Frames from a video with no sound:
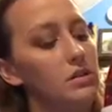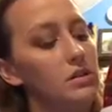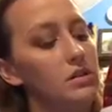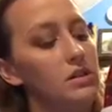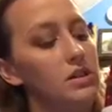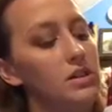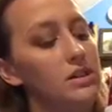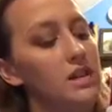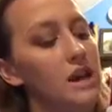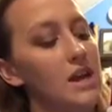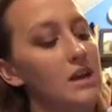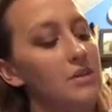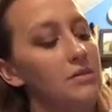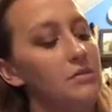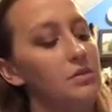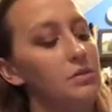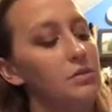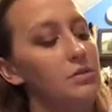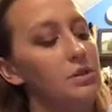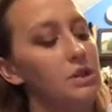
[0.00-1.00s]
This kind of
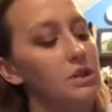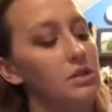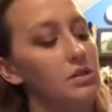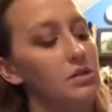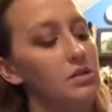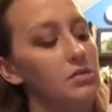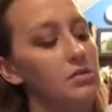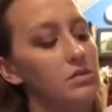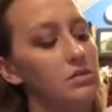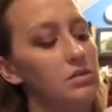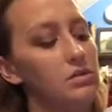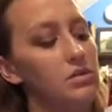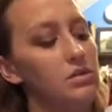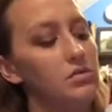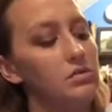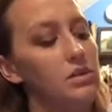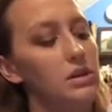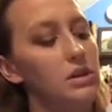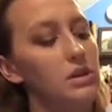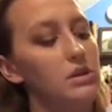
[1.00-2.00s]
glue too, you
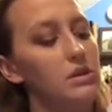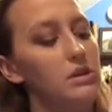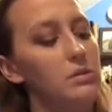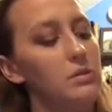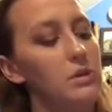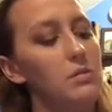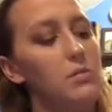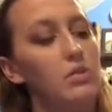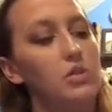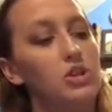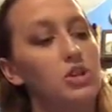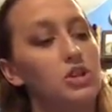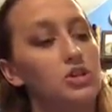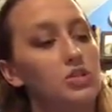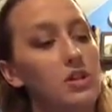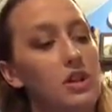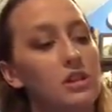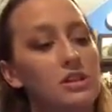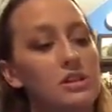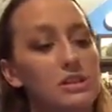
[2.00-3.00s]
need a little bit more
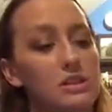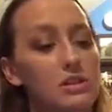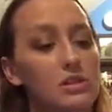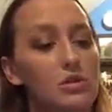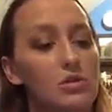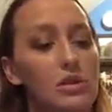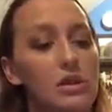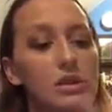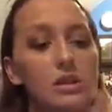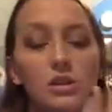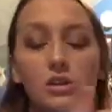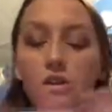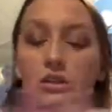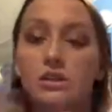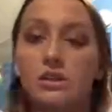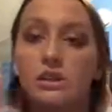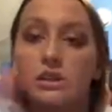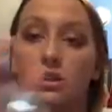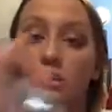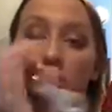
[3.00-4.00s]
strength to squeeze, so this
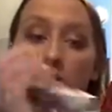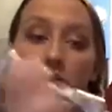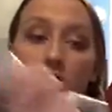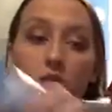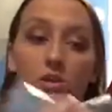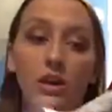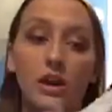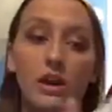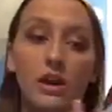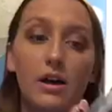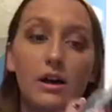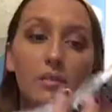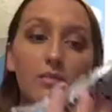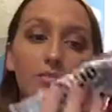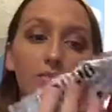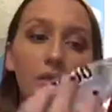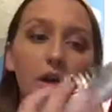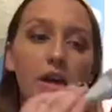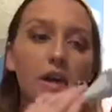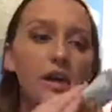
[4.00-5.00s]
is a good
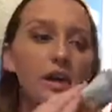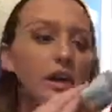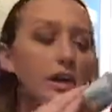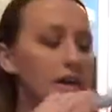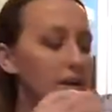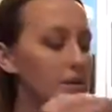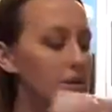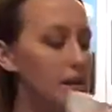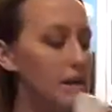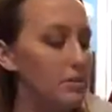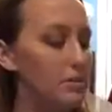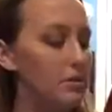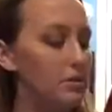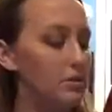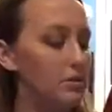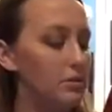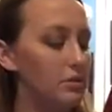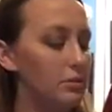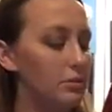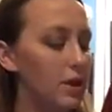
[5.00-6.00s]
type of
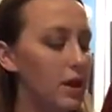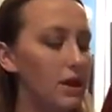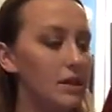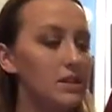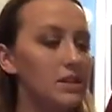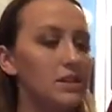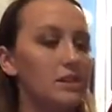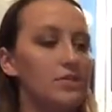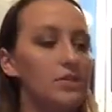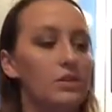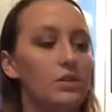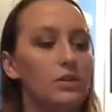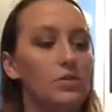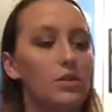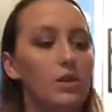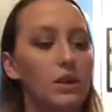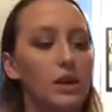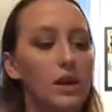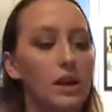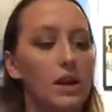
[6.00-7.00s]
glue to practice if you're
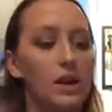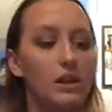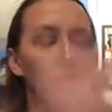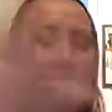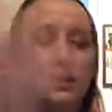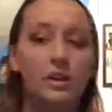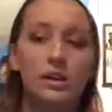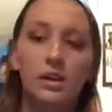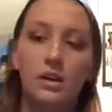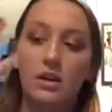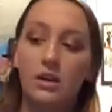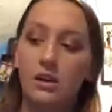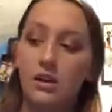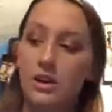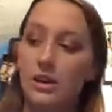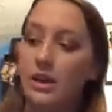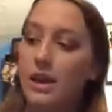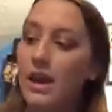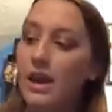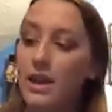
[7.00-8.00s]
working on
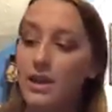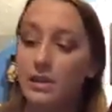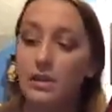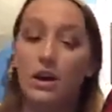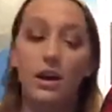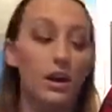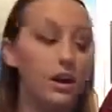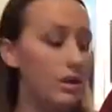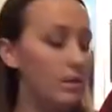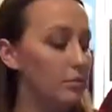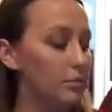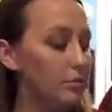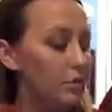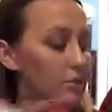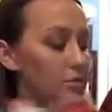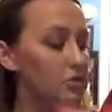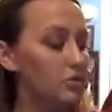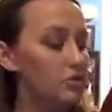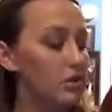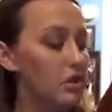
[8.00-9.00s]
like
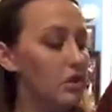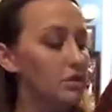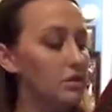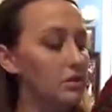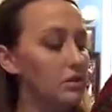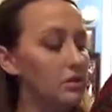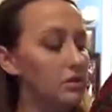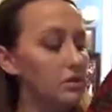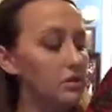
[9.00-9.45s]
grip strength.